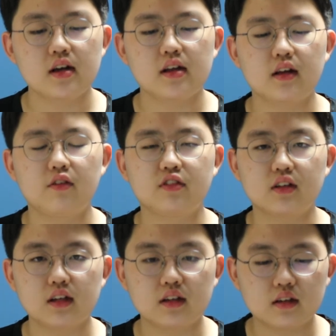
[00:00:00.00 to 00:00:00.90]

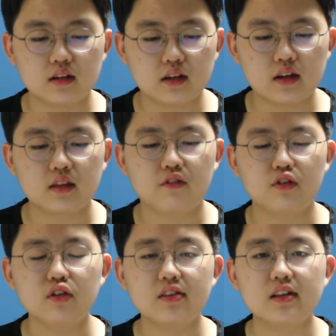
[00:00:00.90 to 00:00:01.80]
in the
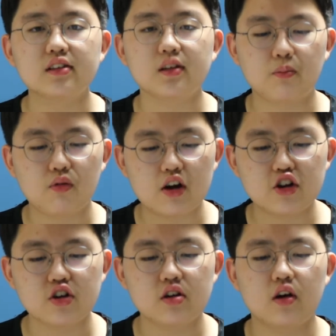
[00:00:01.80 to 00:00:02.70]
ruthless
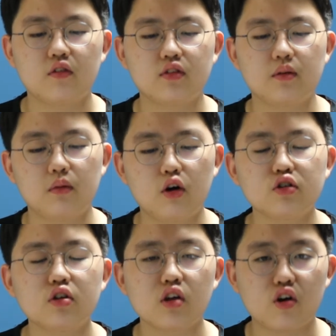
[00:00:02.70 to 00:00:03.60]
suppression of the
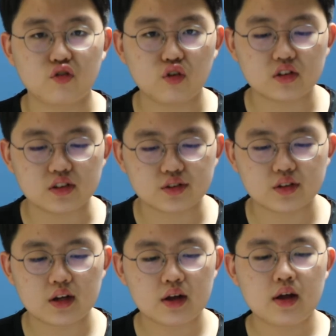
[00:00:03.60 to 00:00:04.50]
martial law forces,